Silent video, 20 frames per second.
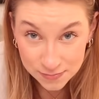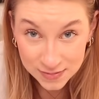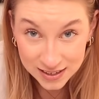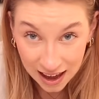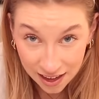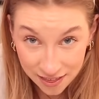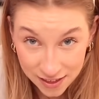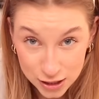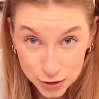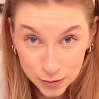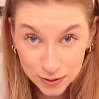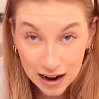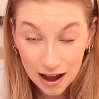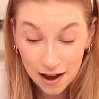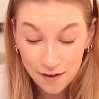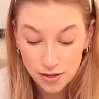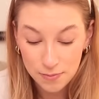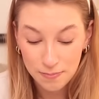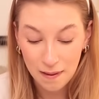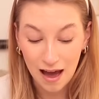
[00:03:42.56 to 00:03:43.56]
get this one out
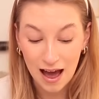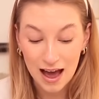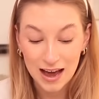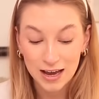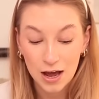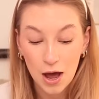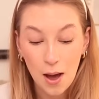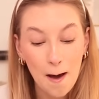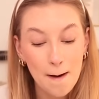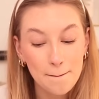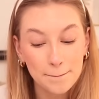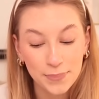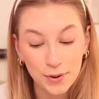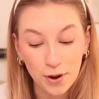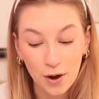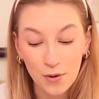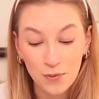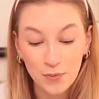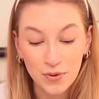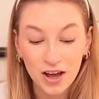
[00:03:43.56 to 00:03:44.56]
of the bag,
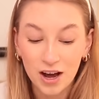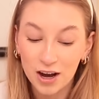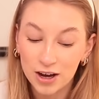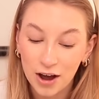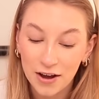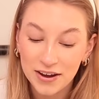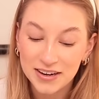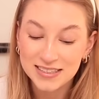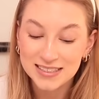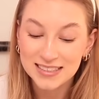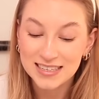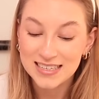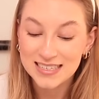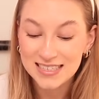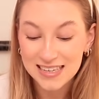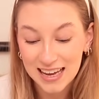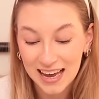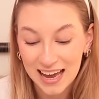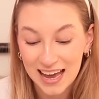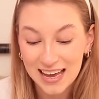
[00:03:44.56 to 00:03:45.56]
but we are going to
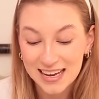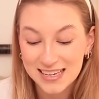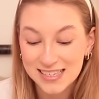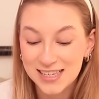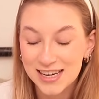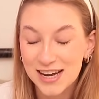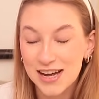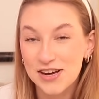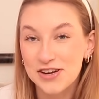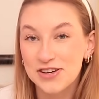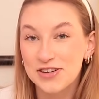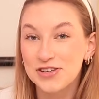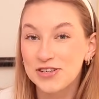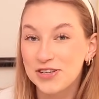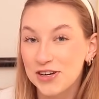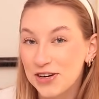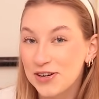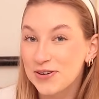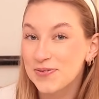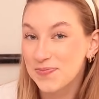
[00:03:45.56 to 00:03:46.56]
see it
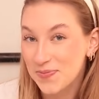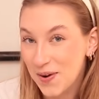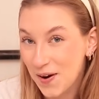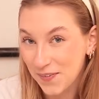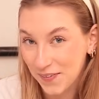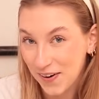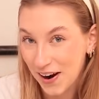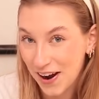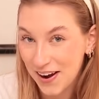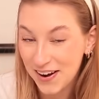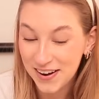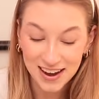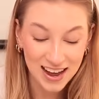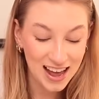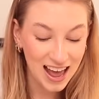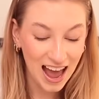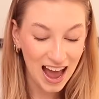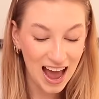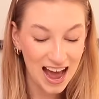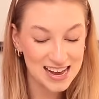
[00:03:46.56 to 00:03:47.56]
tomorrow
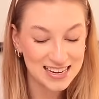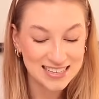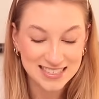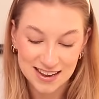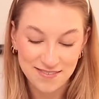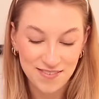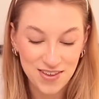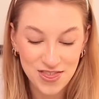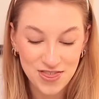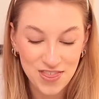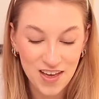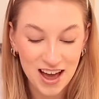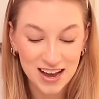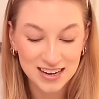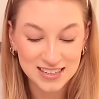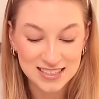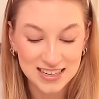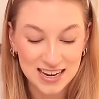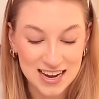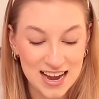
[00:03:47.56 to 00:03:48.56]
at
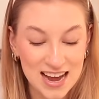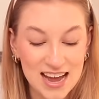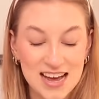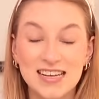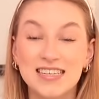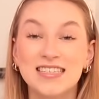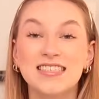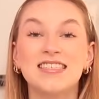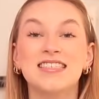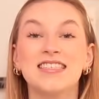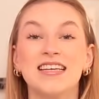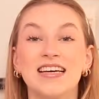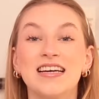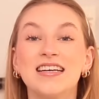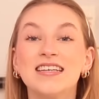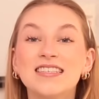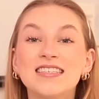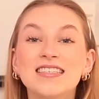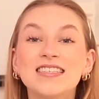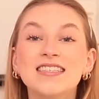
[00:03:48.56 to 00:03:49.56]
7:30,
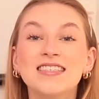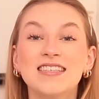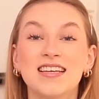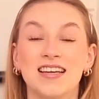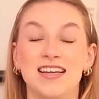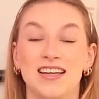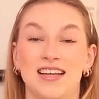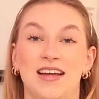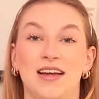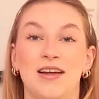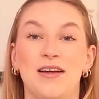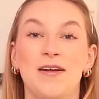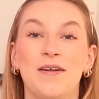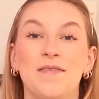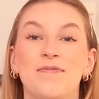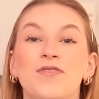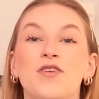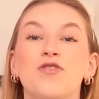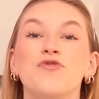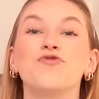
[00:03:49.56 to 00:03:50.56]
seats
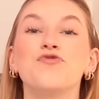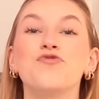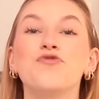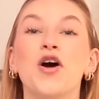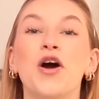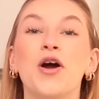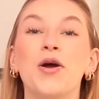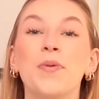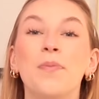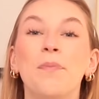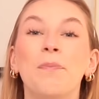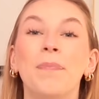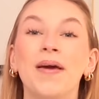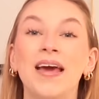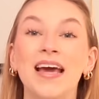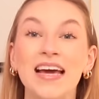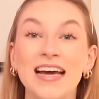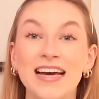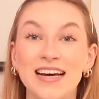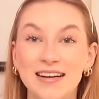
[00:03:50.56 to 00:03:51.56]
Row
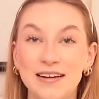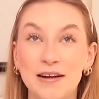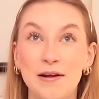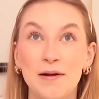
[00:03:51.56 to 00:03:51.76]
B.